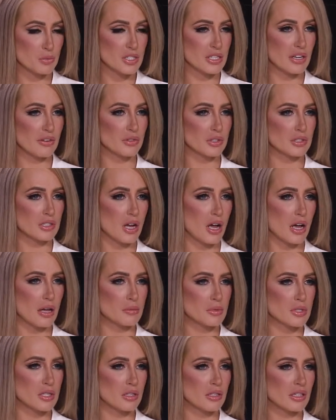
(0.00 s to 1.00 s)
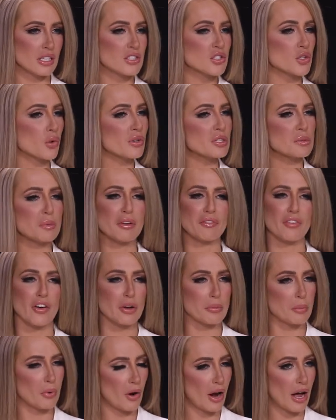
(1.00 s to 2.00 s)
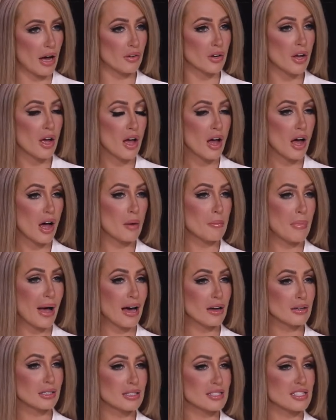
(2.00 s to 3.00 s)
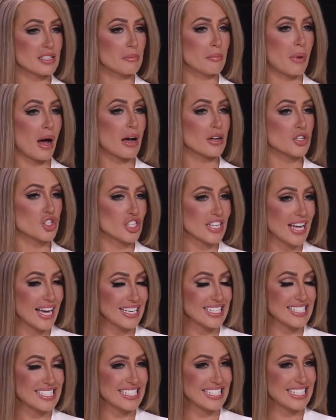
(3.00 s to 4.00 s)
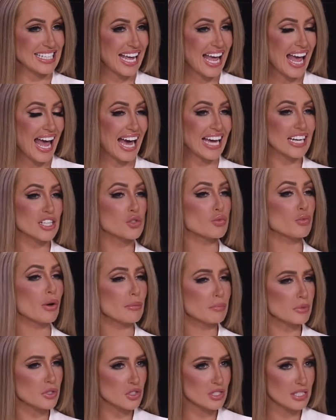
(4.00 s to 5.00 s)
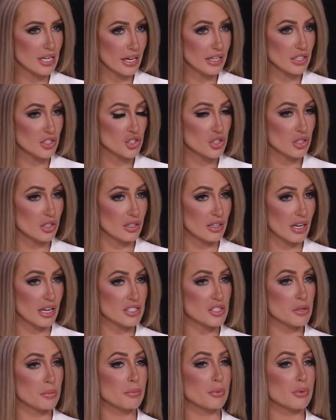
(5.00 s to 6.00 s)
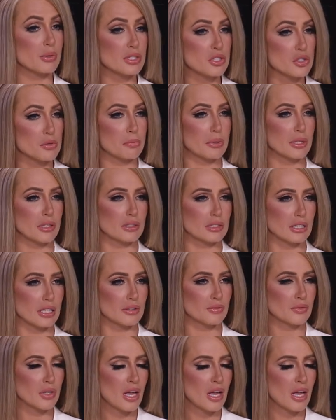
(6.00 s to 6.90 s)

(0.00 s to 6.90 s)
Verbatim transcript: several times, and he's always been very proud about its impartiality and his reputation as a bridge builder.